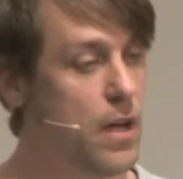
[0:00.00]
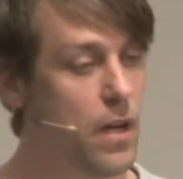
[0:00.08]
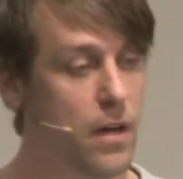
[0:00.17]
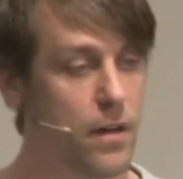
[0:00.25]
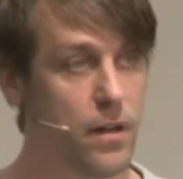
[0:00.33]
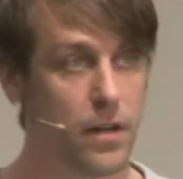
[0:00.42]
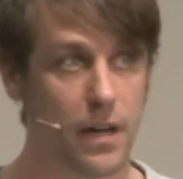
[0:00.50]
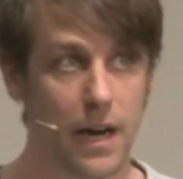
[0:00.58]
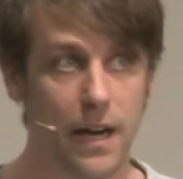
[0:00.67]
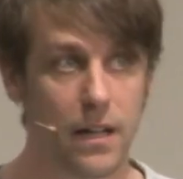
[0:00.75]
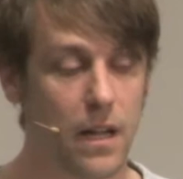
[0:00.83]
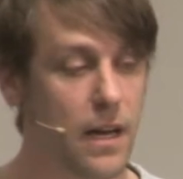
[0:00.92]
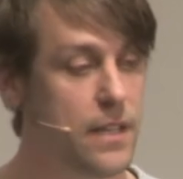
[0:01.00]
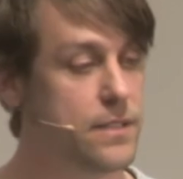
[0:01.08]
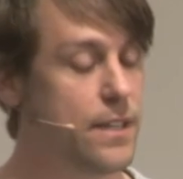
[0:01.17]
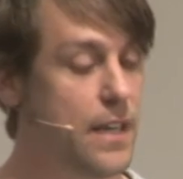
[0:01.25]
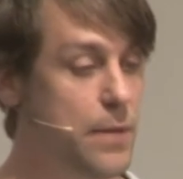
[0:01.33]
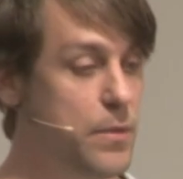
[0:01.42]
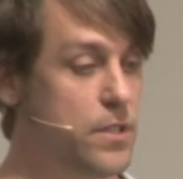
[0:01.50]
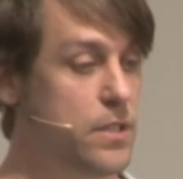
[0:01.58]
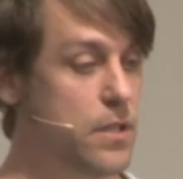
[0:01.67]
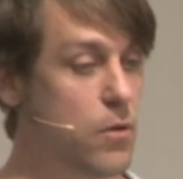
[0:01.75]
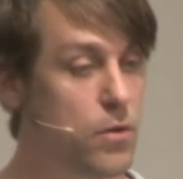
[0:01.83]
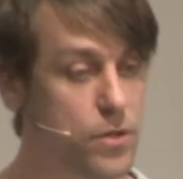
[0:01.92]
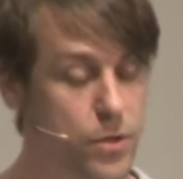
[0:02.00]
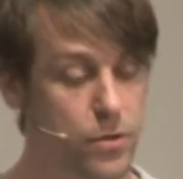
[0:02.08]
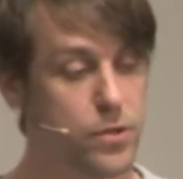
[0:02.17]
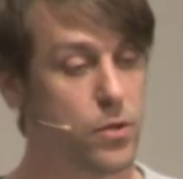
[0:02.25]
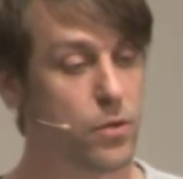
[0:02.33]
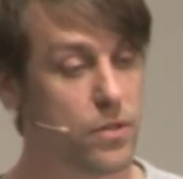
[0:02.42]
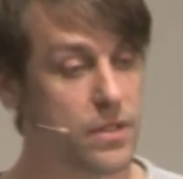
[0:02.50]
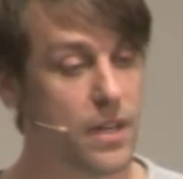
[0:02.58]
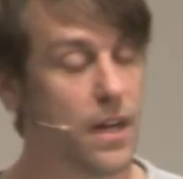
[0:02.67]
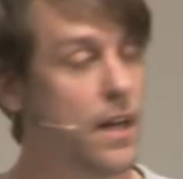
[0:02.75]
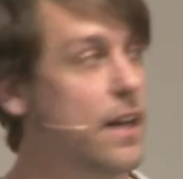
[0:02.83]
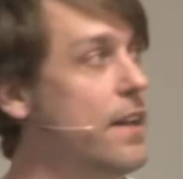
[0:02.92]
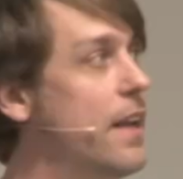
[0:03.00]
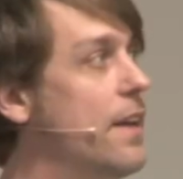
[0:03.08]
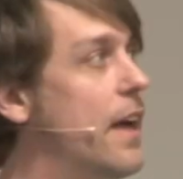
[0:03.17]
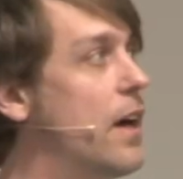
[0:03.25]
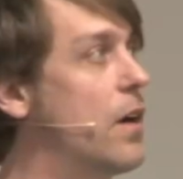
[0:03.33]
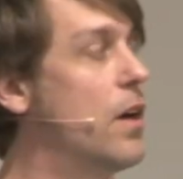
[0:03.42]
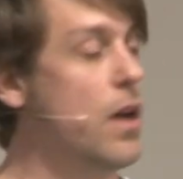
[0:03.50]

The guidelines and the images are also stored in there,